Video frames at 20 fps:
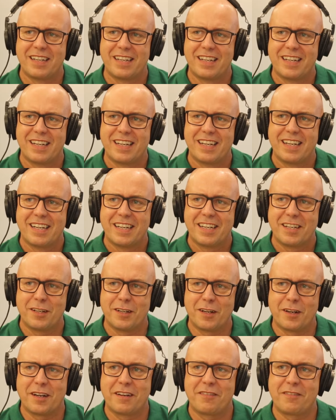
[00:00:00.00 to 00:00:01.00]
Yes. You
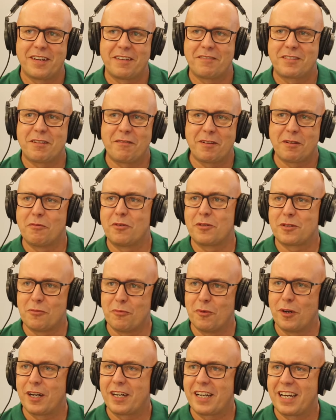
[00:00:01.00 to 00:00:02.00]
yeah. know, if, if something
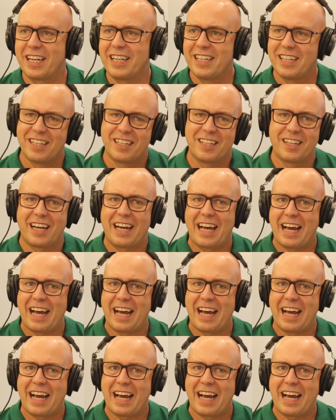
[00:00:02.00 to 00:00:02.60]
wasn't working,